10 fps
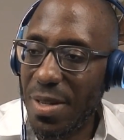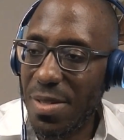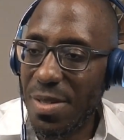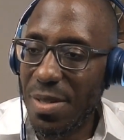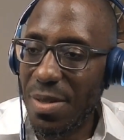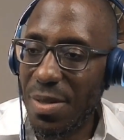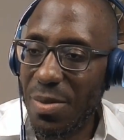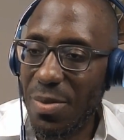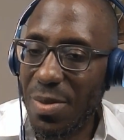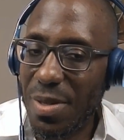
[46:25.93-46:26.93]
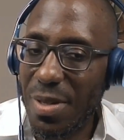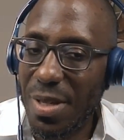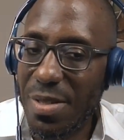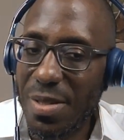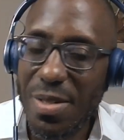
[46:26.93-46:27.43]
is gonna go there
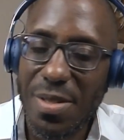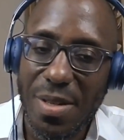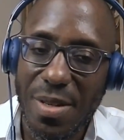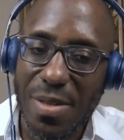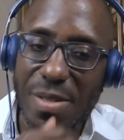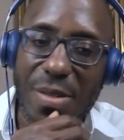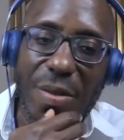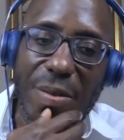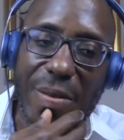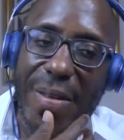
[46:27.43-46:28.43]
later this year. So,